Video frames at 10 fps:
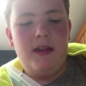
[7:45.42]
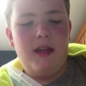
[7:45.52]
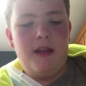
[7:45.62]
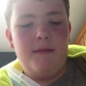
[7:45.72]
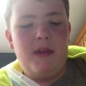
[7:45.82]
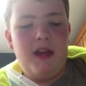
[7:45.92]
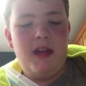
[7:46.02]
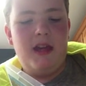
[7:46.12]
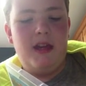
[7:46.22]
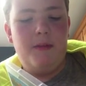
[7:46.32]

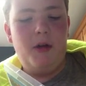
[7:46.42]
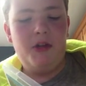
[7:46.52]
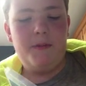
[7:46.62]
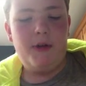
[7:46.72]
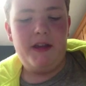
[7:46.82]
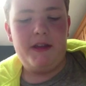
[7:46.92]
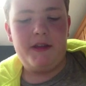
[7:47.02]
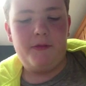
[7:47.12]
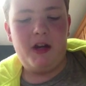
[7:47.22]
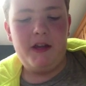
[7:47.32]
May. Paul Giamatti
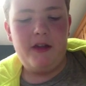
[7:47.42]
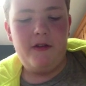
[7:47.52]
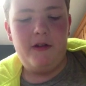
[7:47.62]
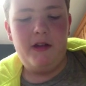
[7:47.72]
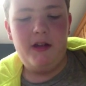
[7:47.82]
as the Rhino.